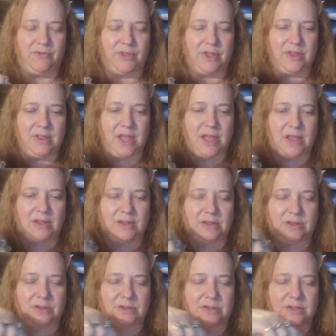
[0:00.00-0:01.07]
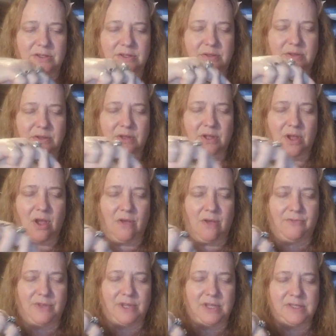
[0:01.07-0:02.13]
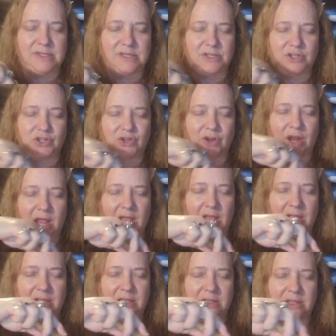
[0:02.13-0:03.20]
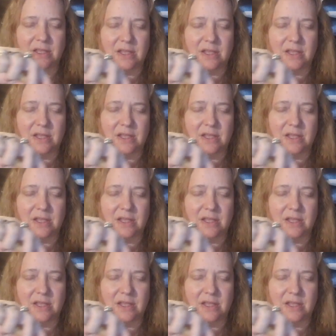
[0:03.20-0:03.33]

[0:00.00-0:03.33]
Feel that confidence and strength.